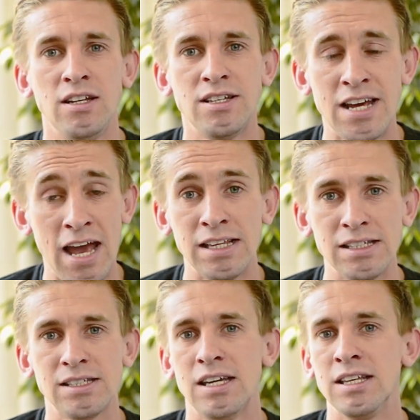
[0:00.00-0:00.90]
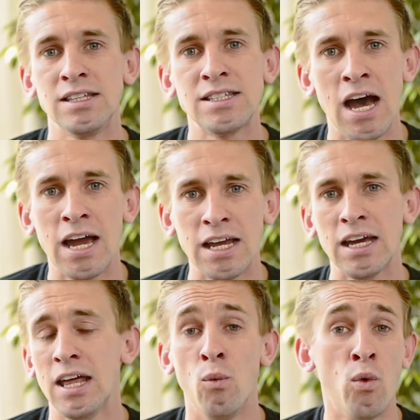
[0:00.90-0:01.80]
tense and tight
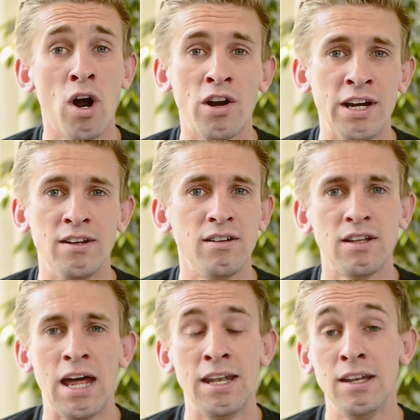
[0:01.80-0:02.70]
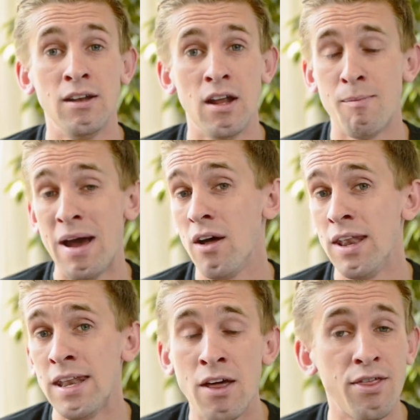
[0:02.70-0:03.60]
and worried, and about
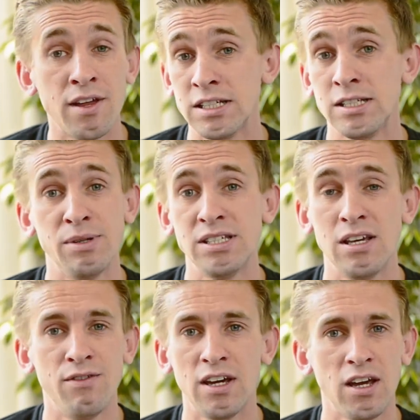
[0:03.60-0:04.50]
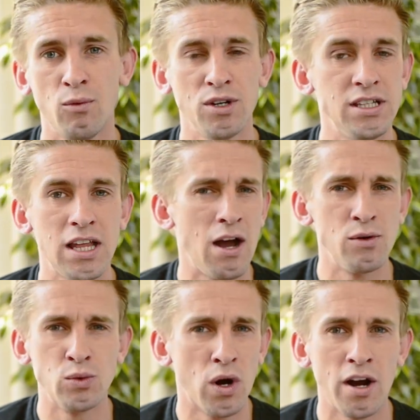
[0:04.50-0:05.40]
nothing specific. It wasn't that I
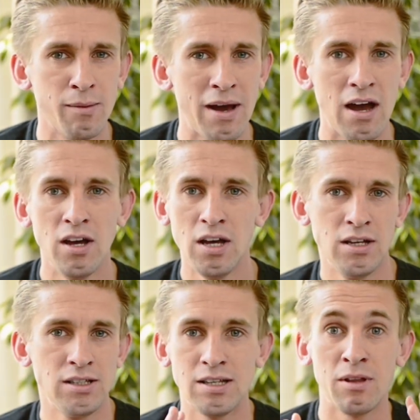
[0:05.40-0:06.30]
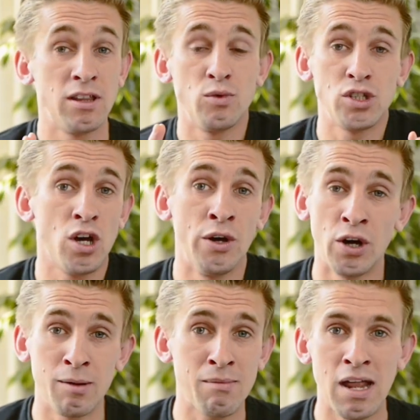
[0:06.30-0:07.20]
was worried about something that was going
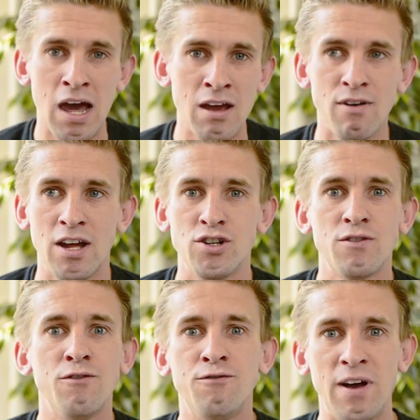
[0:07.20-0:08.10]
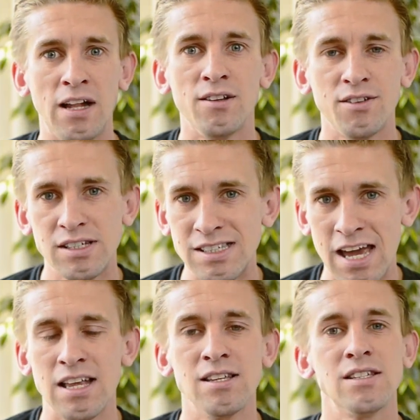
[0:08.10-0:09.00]
on in my life. I just felt
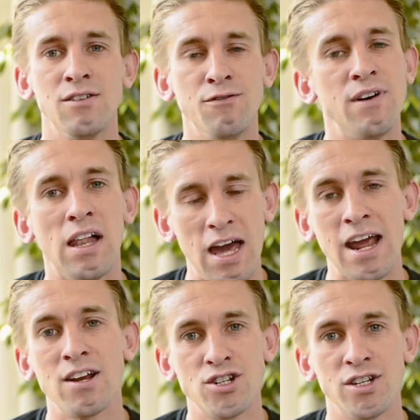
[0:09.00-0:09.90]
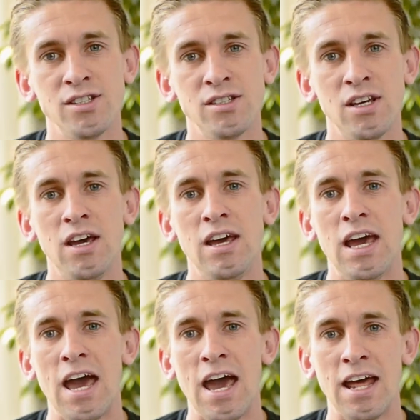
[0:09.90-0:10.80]
tense and felt anxious.
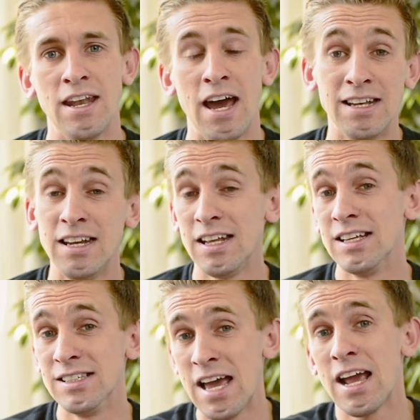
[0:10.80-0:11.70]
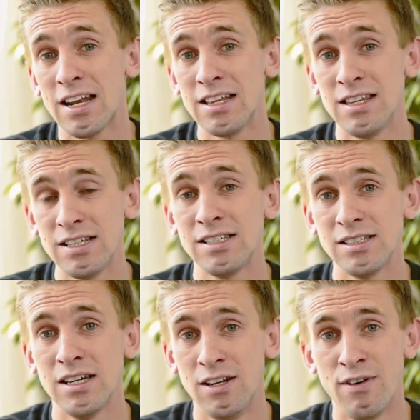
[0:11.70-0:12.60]
And I did exactly this
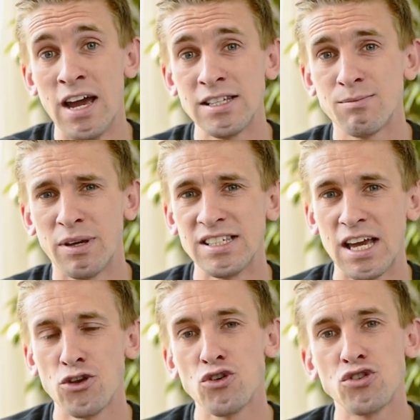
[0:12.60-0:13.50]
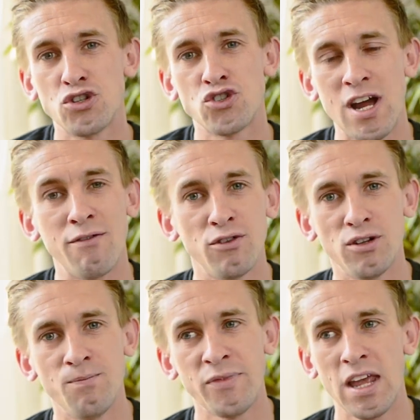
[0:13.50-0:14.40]
advice because I used to
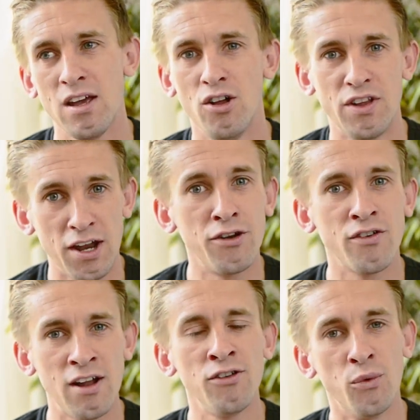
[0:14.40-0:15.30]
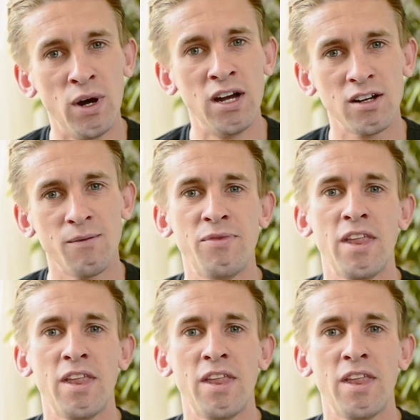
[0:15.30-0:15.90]
travel on the underground to work